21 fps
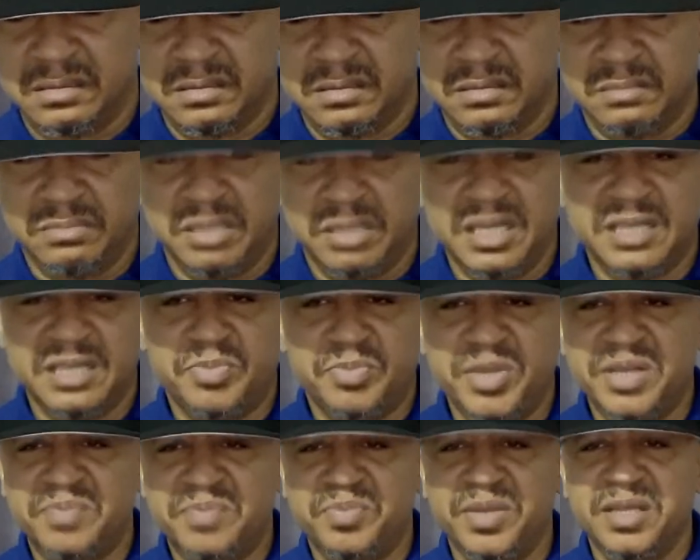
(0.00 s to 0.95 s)
Please,
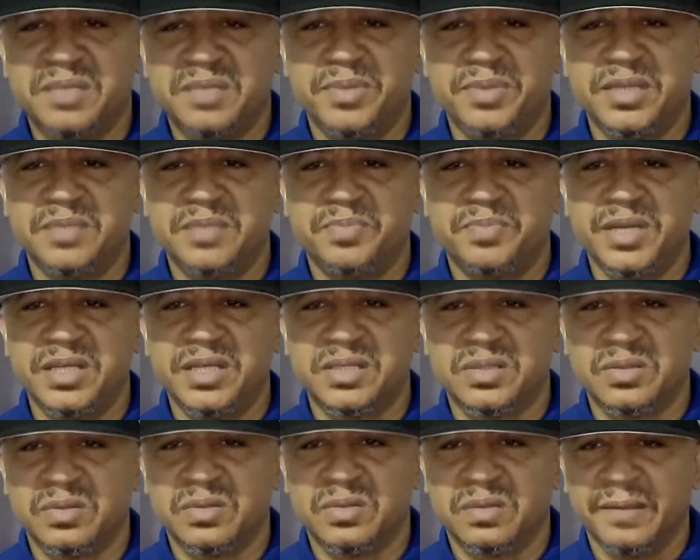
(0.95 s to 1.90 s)
please, please, please, please.